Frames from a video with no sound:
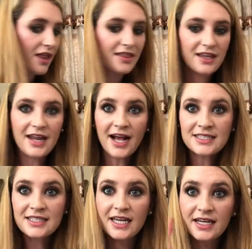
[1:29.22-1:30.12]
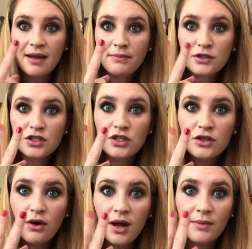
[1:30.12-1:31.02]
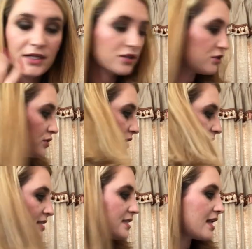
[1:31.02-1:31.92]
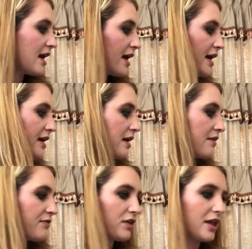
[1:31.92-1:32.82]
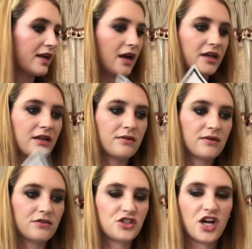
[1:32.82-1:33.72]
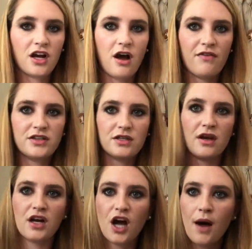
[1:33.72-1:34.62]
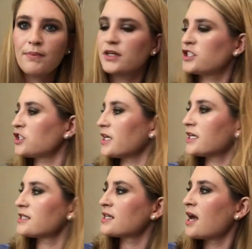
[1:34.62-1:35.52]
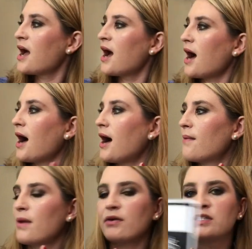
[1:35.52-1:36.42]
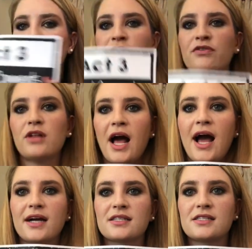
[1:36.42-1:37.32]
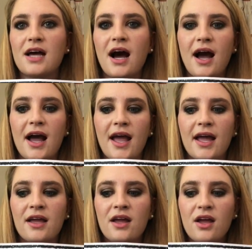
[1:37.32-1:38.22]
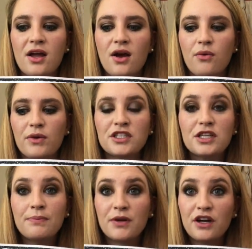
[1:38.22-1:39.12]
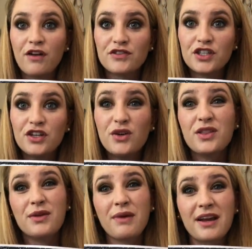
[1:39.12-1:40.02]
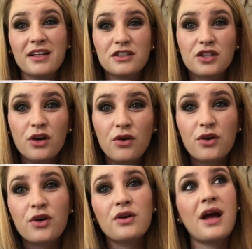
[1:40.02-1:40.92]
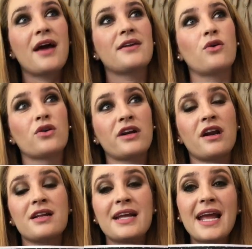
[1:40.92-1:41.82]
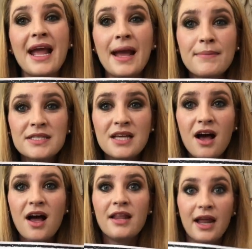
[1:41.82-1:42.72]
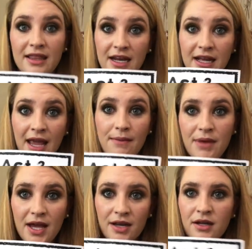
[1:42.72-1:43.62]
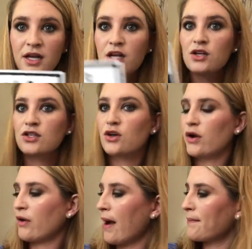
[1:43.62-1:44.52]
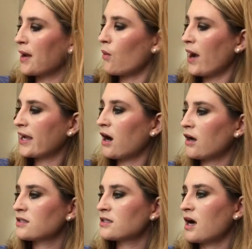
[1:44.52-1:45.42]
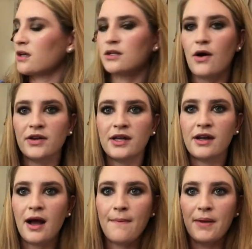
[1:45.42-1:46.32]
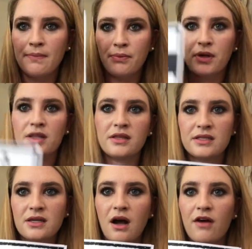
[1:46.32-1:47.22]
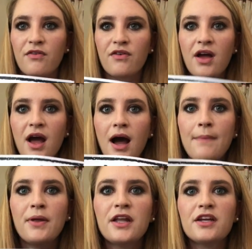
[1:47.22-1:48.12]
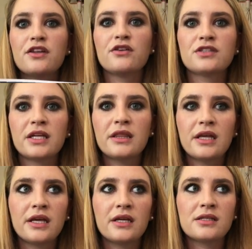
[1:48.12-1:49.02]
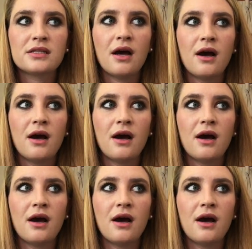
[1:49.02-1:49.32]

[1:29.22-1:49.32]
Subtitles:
The next thing, number 2 on my to-do list that I feel like I can check off as accomplished is my respectful acts. I originally printed off 2, then ran out of toner, had to order it on Amazon, and then it came in. So I grabbed my white cardstock, loaded it up, and printed these off. I plan on using these,